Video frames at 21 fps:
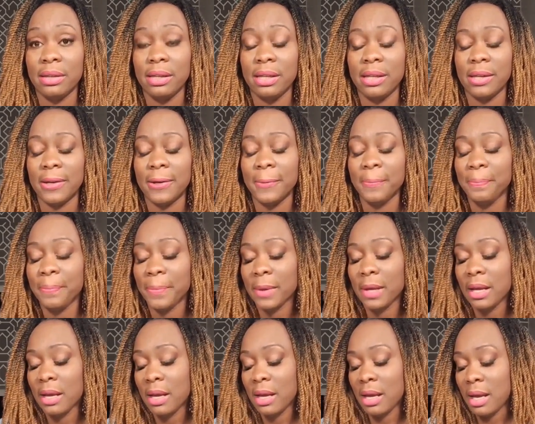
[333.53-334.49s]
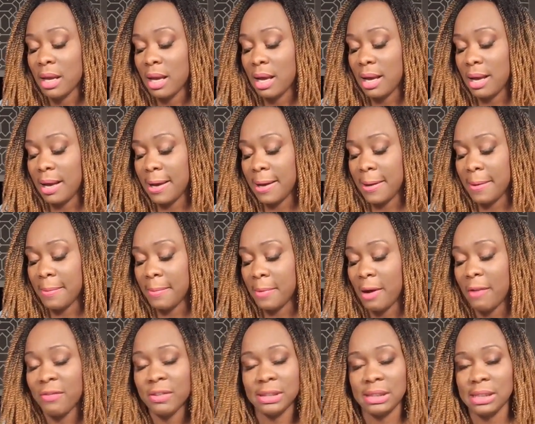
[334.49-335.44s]
You know? Um,
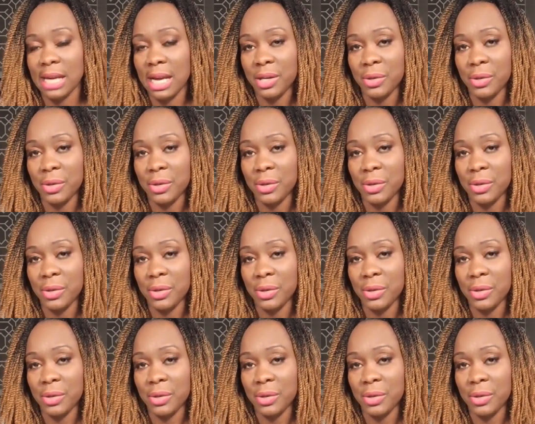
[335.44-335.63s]
obviously,